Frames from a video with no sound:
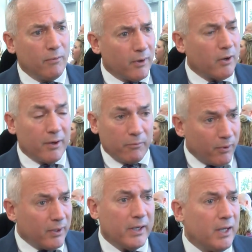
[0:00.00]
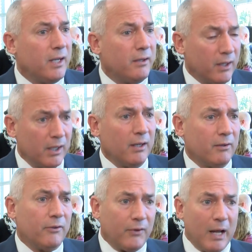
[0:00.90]
we're going to really need
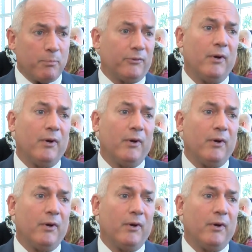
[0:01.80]
this type of